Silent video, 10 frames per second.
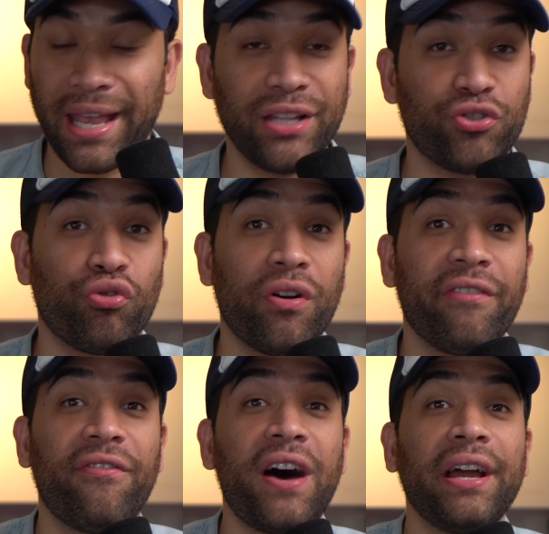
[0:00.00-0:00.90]
it's
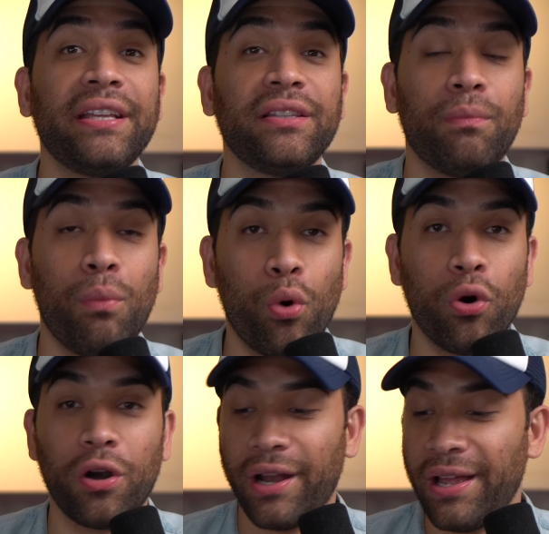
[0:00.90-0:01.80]
refined
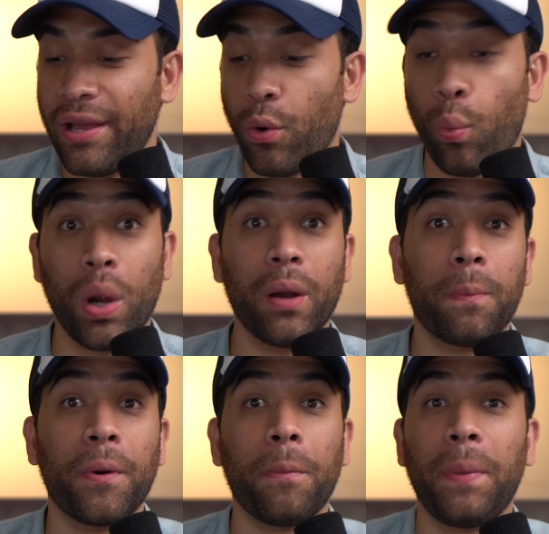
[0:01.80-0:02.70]
more, we're
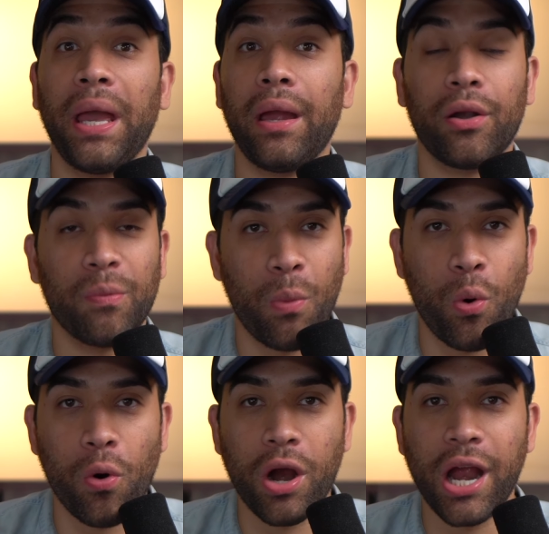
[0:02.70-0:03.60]
prepared
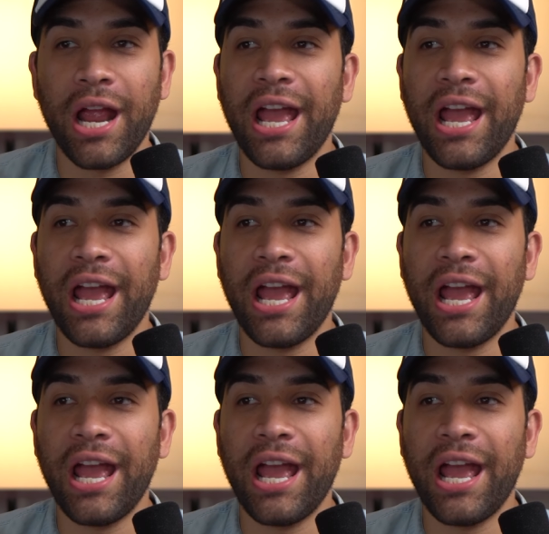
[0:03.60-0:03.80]
more.